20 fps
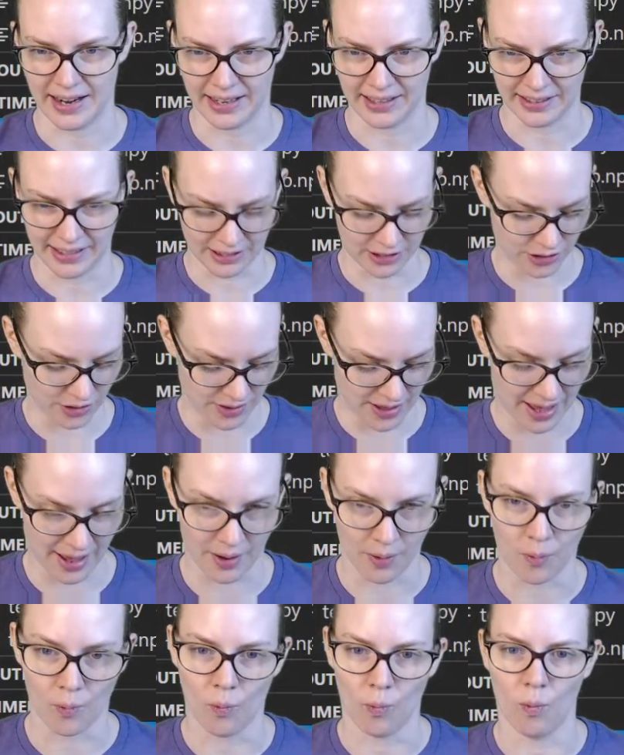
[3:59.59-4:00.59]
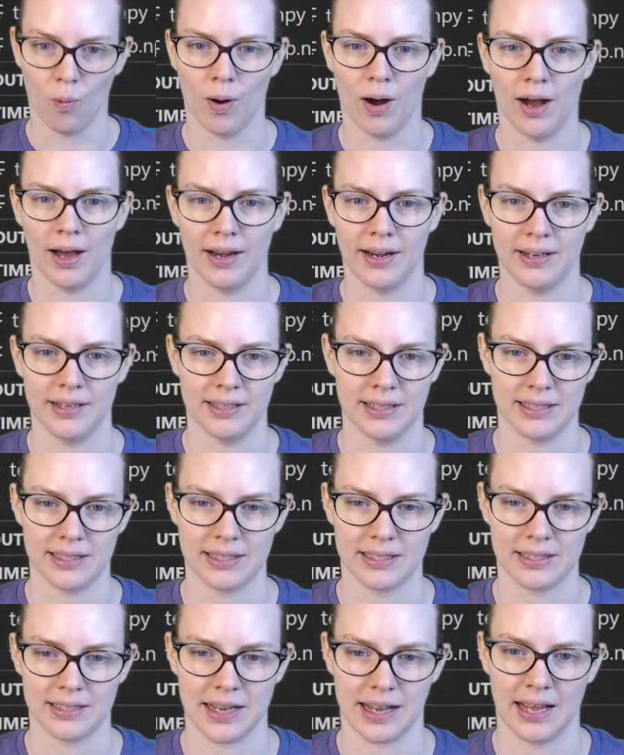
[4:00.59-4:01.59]
and let's do that one
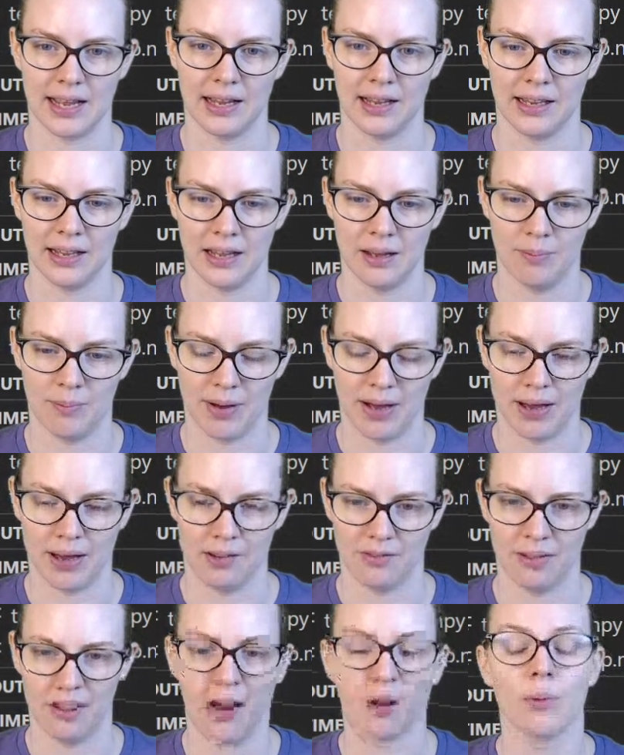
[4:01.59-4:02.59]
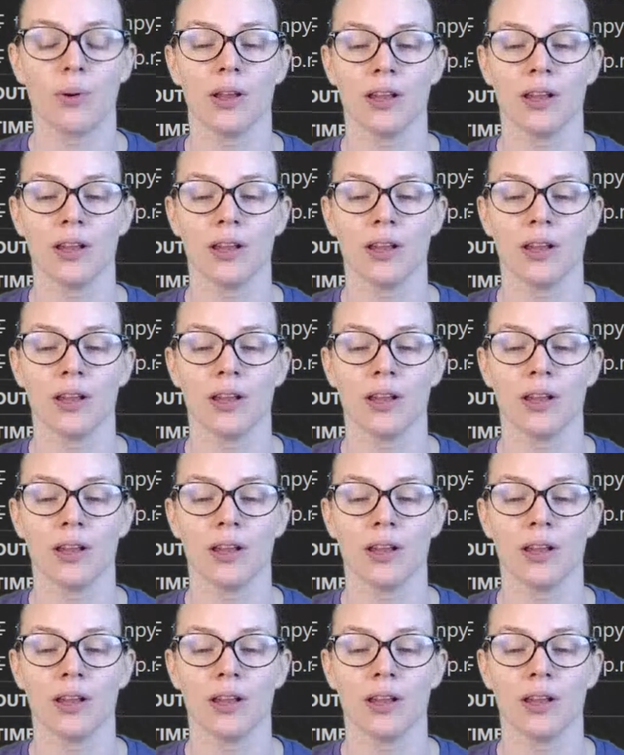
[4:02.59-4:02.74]
cell above. And I will